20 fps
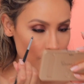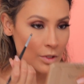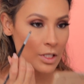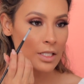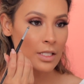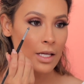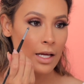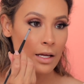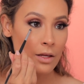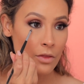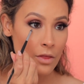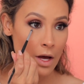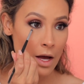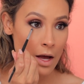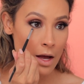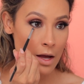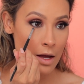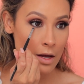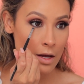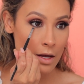I'm gonna take
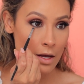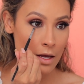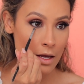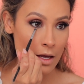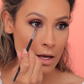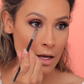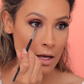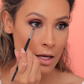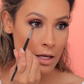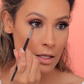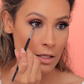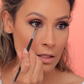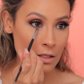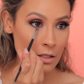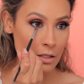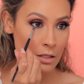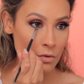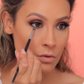that and